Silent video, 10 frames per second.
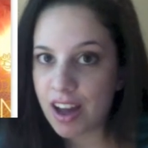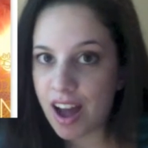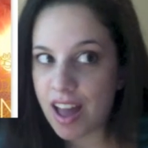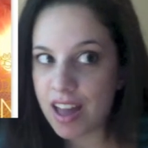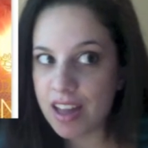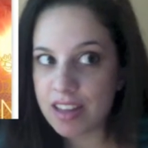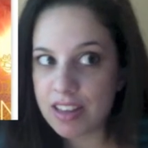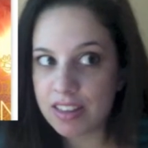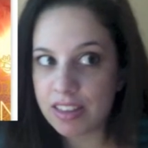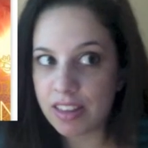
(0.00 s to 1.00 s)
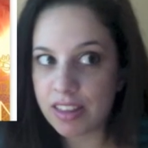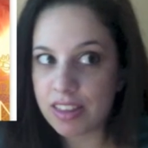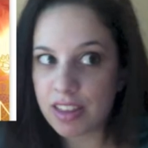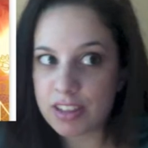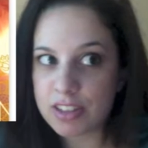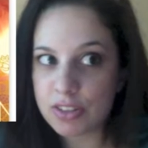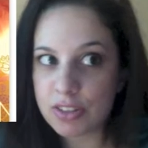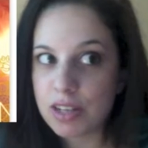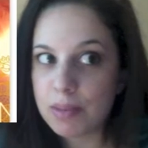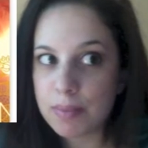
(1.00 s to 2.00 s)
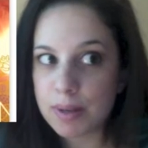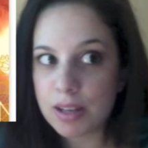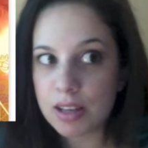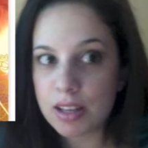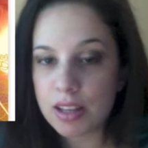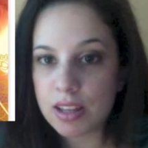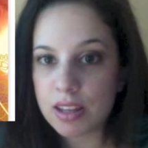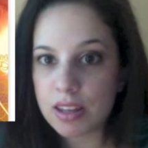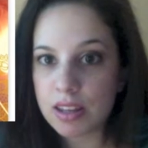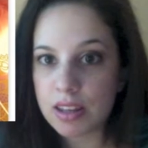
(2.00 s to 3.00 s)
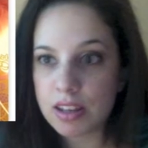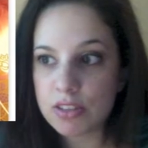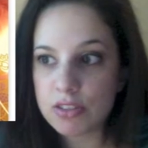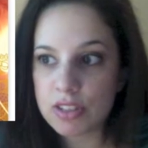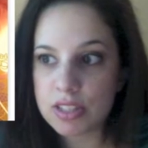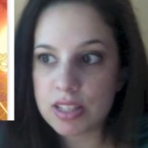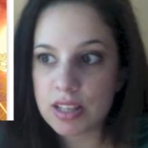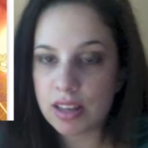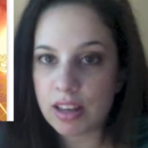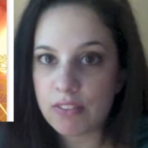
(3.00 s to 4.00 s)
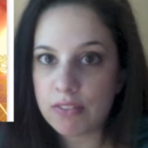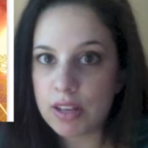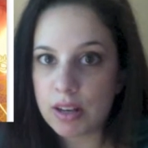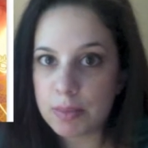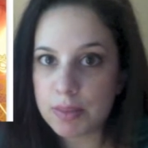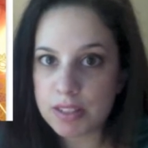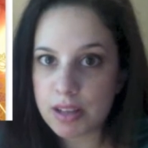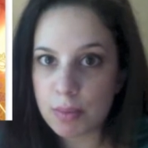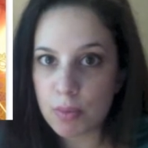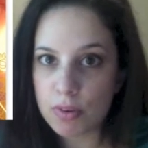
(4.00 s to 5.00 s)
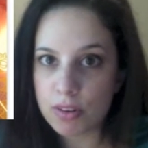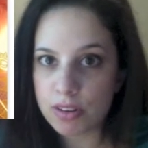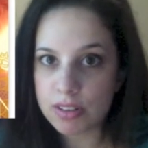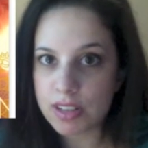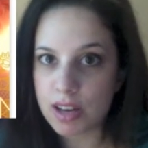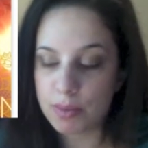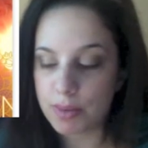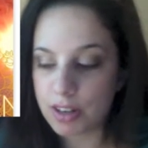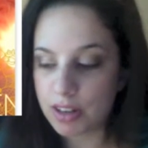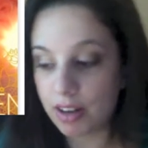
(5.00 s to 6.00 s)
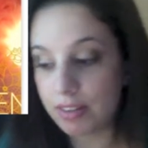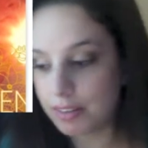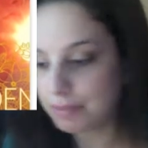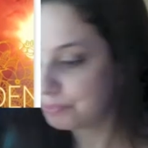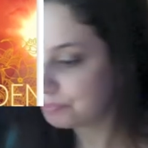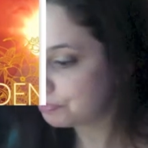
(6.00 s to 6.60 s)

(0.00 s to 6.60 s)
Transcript: I like that it's green, but then you just see, like, feet up in the top corner, and it's kind of weird. I don't know.